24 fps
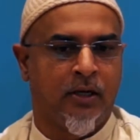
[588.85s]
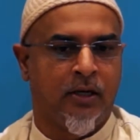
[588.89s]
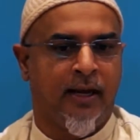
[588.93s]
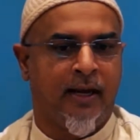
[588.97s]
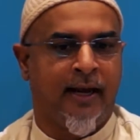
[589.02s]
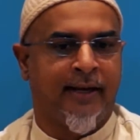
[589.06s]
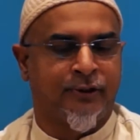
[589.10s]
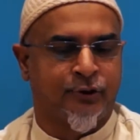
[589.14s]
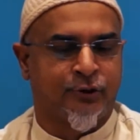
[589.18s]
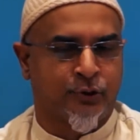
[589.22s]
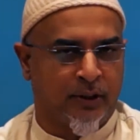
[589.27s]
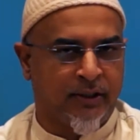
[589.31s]

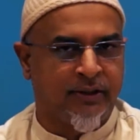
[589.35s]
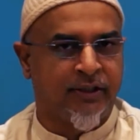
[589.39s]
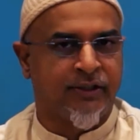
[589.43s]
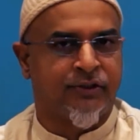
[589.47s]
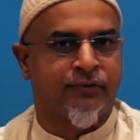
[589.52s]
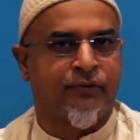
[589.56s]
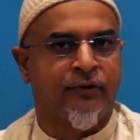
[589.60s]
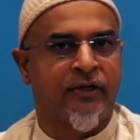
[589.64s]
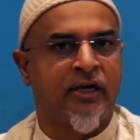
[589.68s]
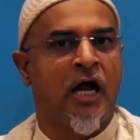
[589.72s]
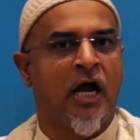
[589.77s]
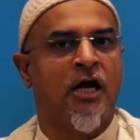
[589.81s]
And so in this
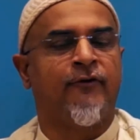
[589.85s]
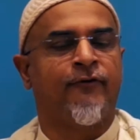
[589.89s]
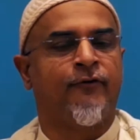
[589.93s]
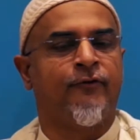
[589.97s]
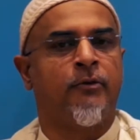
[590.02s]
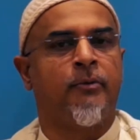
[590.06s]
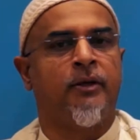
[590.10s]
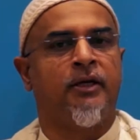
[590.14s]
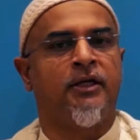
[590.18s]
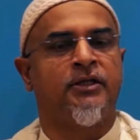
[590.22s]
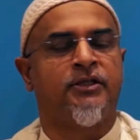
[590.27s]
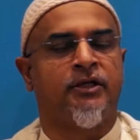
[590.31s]
regard of
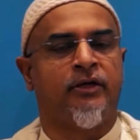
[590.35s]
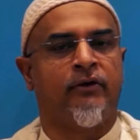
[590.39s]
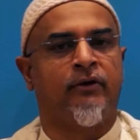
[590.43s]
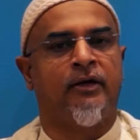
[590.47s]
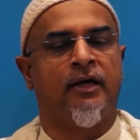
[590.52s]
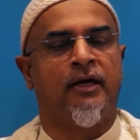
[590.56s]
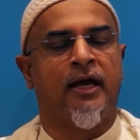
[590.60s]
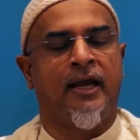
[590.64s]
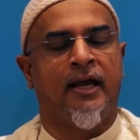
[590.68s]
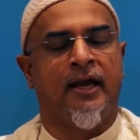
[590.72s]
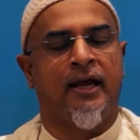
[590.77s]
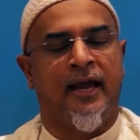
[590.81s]

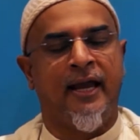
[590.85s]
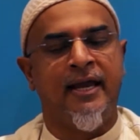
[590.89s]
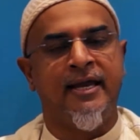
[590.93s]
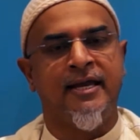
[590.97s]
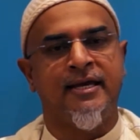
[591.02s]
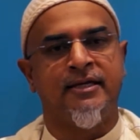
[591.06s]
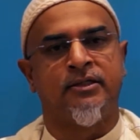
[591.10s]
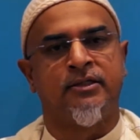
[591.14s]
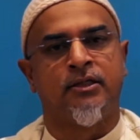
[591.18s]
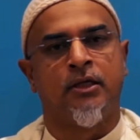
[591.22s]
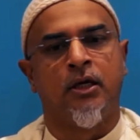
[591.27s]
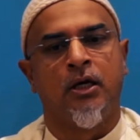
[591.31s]
humanitarian
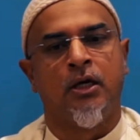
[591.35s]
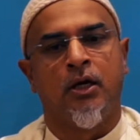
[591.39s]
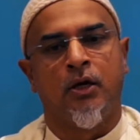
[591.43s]
aid,